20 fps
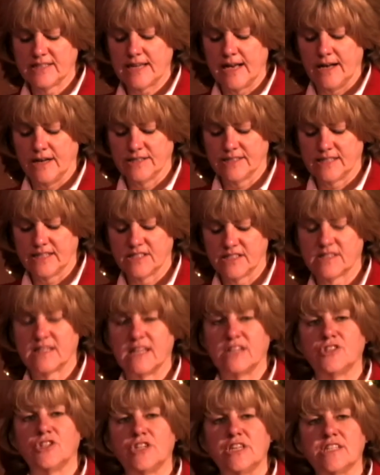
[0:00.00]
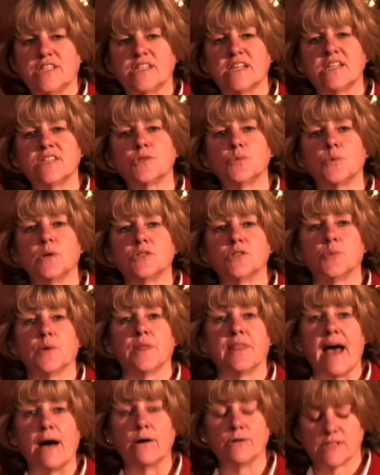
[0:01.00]
tells us that Jesus was
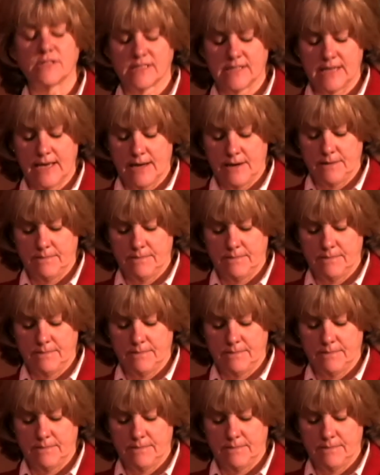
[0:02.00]
without sin.